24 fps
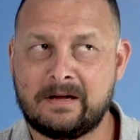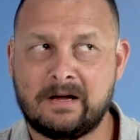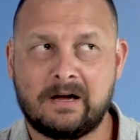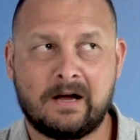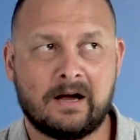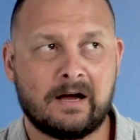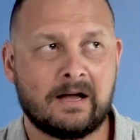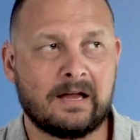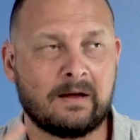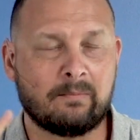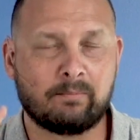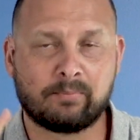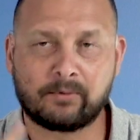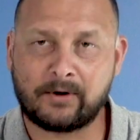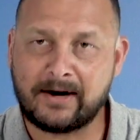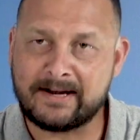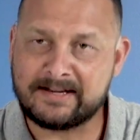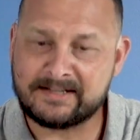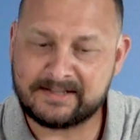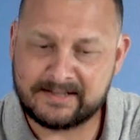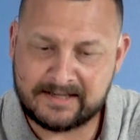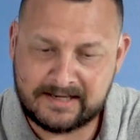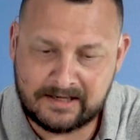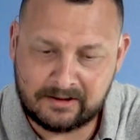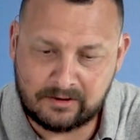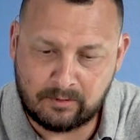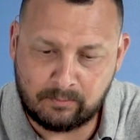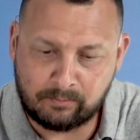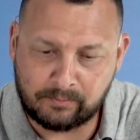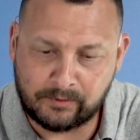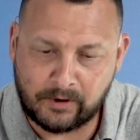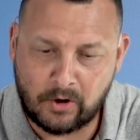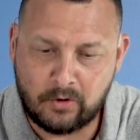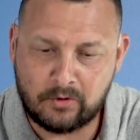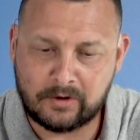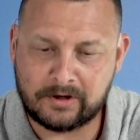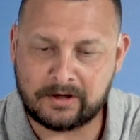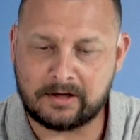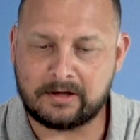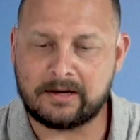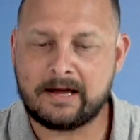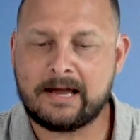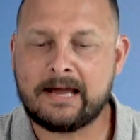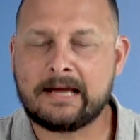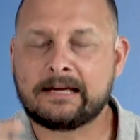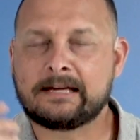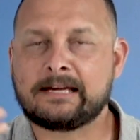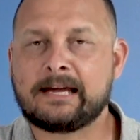embracing the broken,
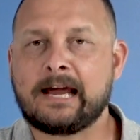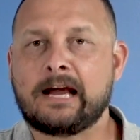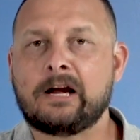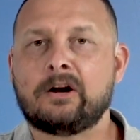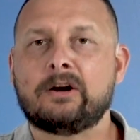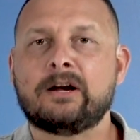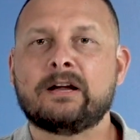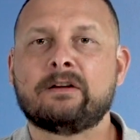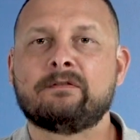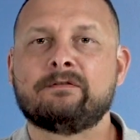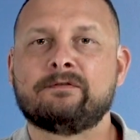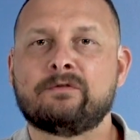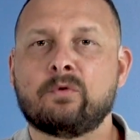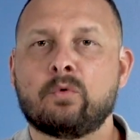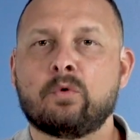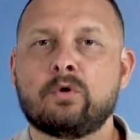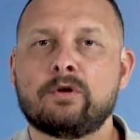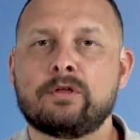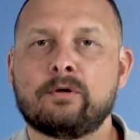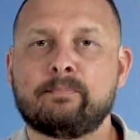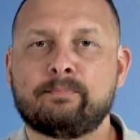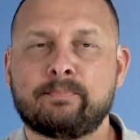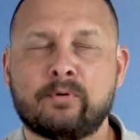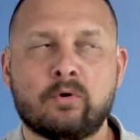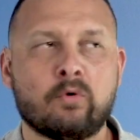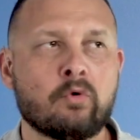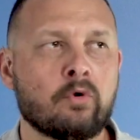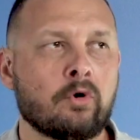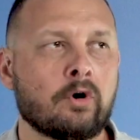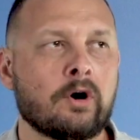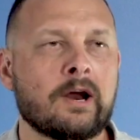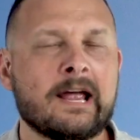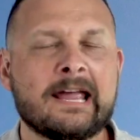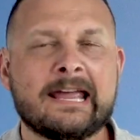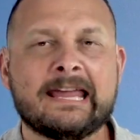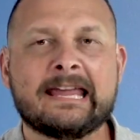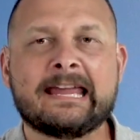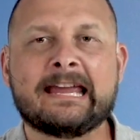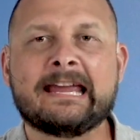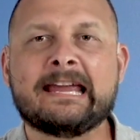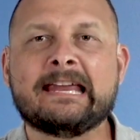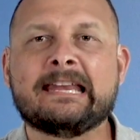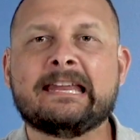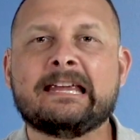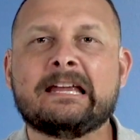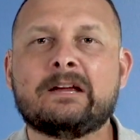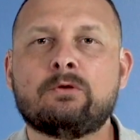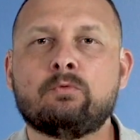caring for the poor,
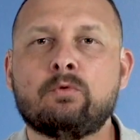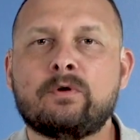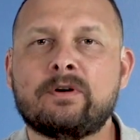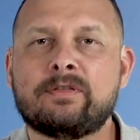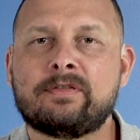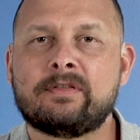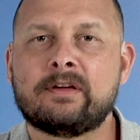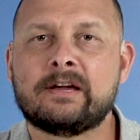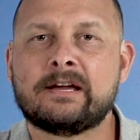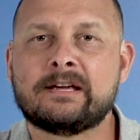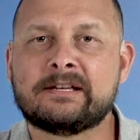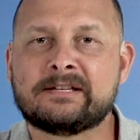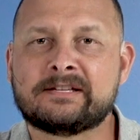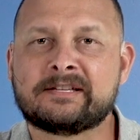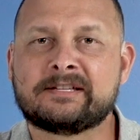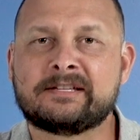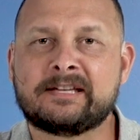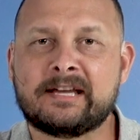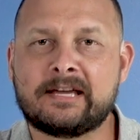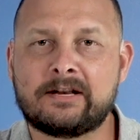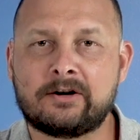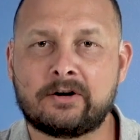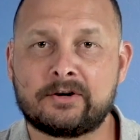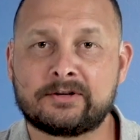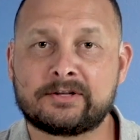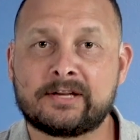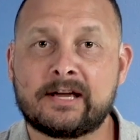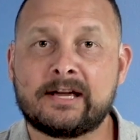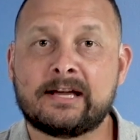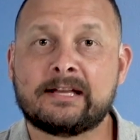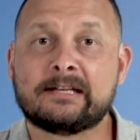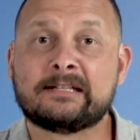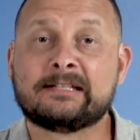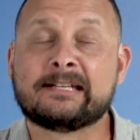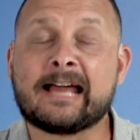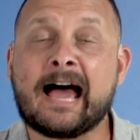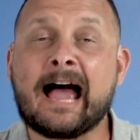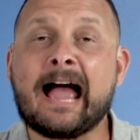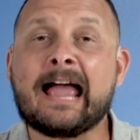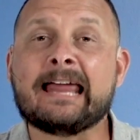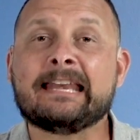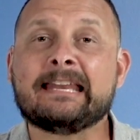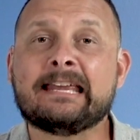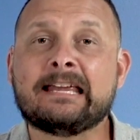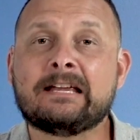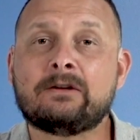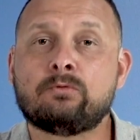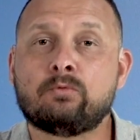eating with sinners,
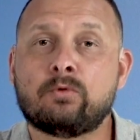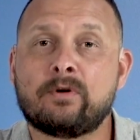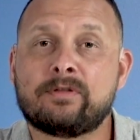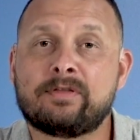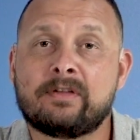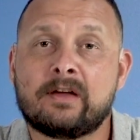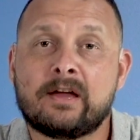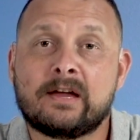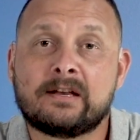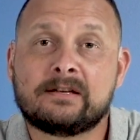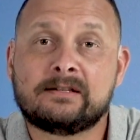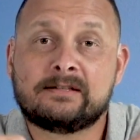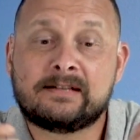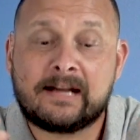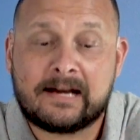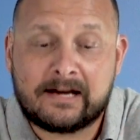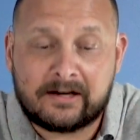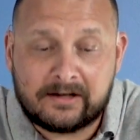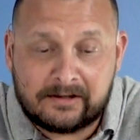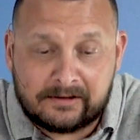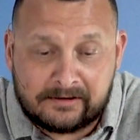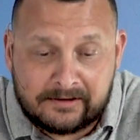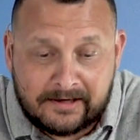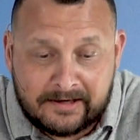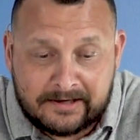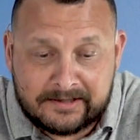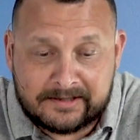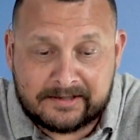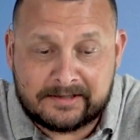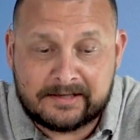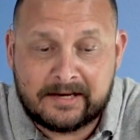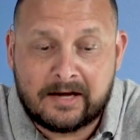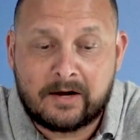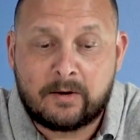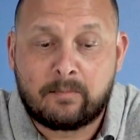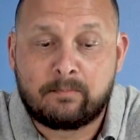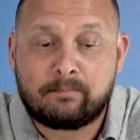dining with derelicts,